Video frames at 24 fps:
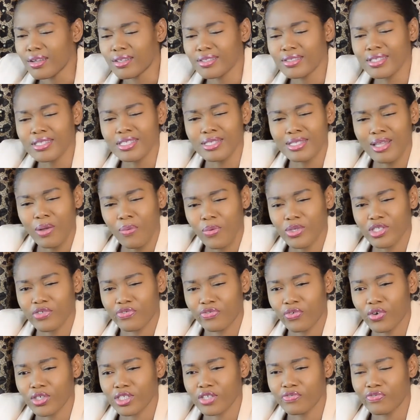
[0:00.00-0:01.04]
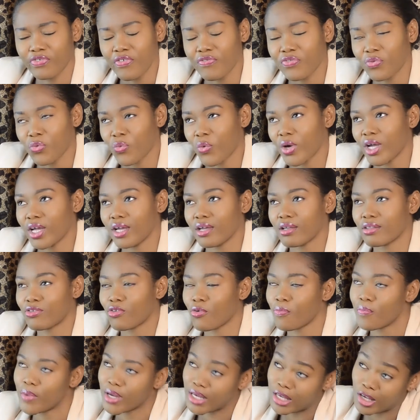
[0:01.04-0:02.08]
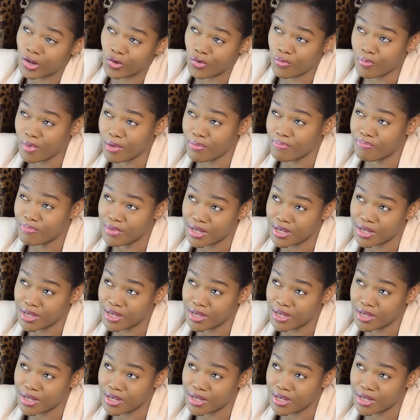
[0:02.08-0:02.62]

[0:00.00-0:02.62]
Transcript: this, that was the fourth. The fifth way to make a woman